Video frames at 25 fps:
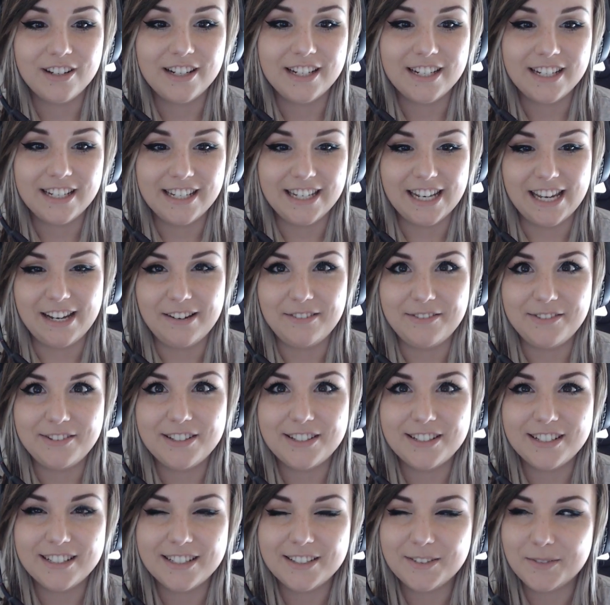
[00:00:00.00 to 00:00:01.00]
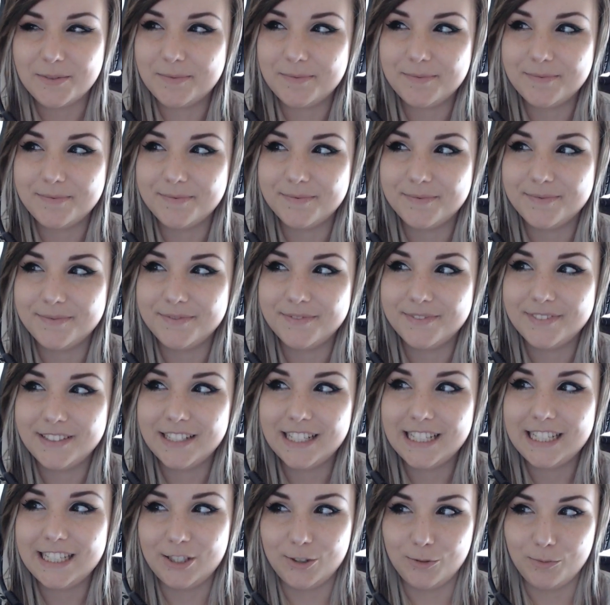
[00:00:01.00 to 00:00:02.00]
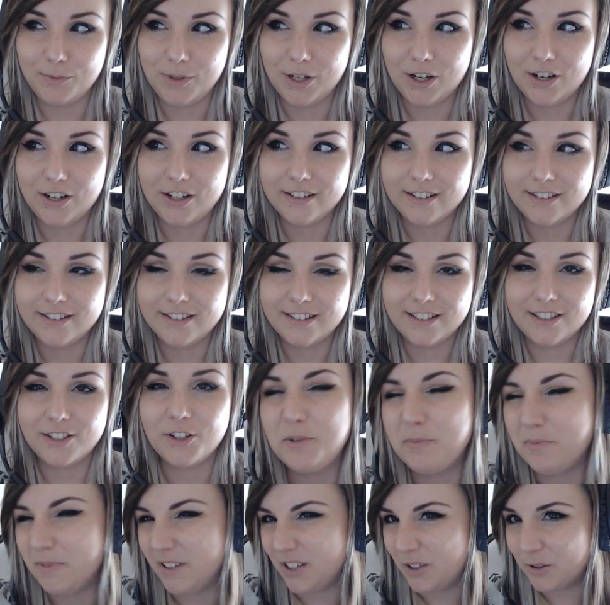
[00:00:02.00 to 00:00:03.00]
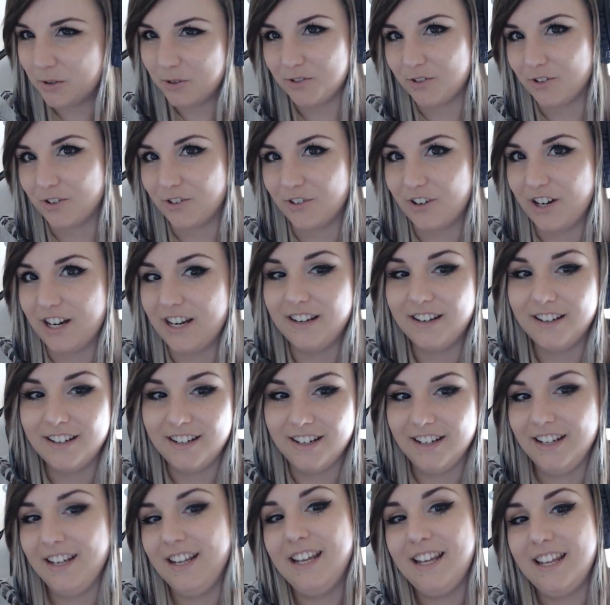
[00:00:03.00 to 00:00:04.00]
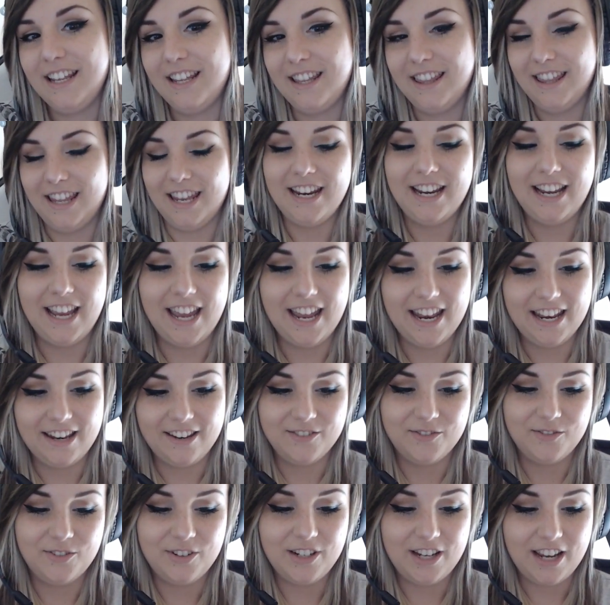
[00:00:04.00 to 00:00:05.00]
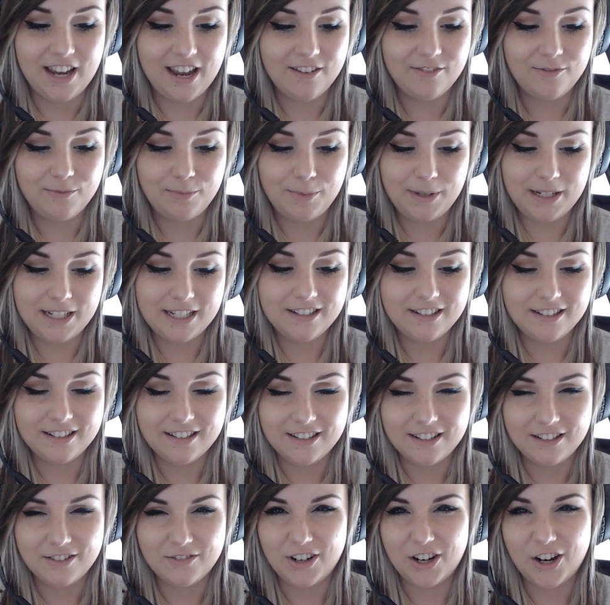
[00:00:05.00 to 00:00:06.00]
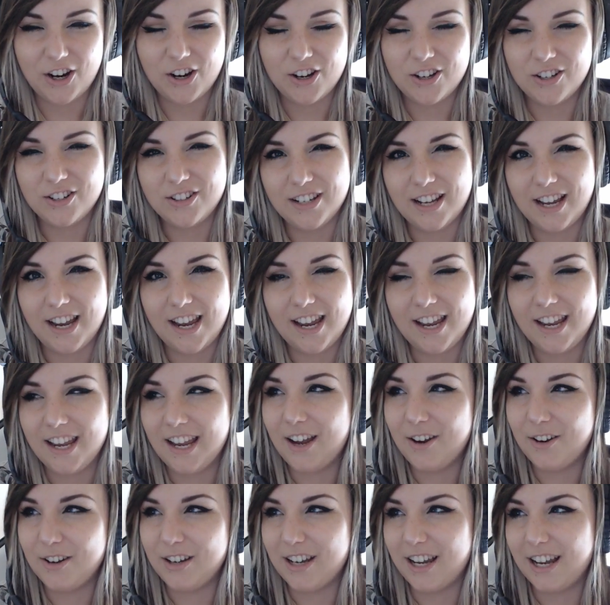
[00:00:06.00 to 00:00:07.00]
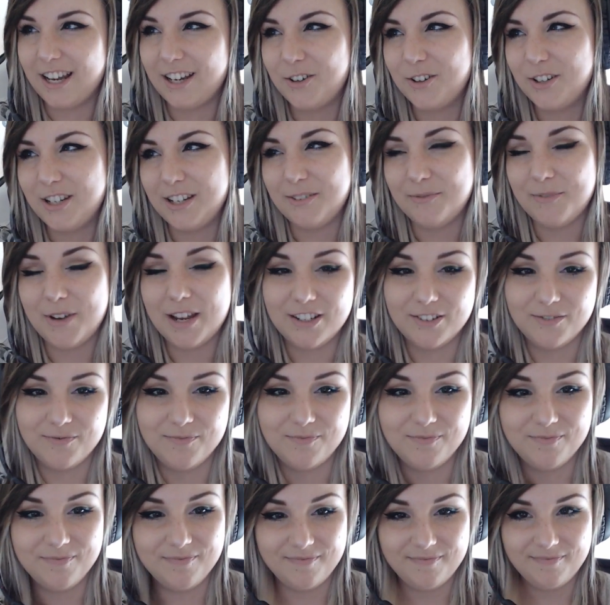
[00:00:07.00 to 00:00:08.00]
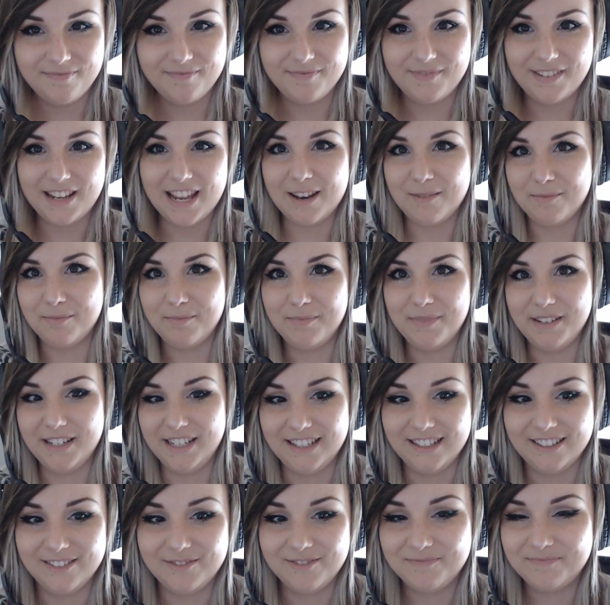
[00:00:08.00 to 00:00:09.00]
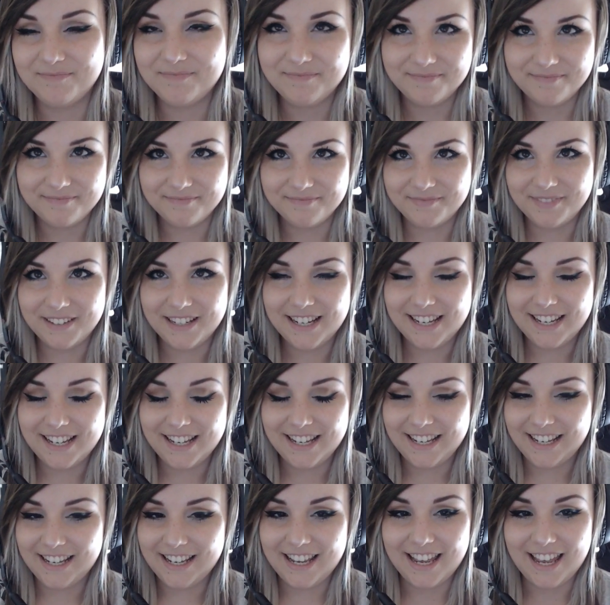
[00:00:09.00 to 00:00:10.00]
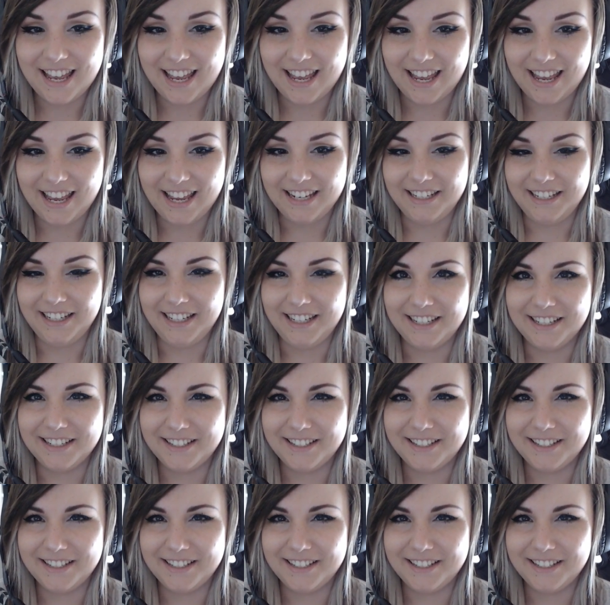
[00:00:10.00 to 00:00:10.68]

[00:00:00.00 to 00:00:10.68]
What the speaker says: knives, to be honest. Could be useful, right? Then again, when you have penises as fingers, I couldn't imagine that being any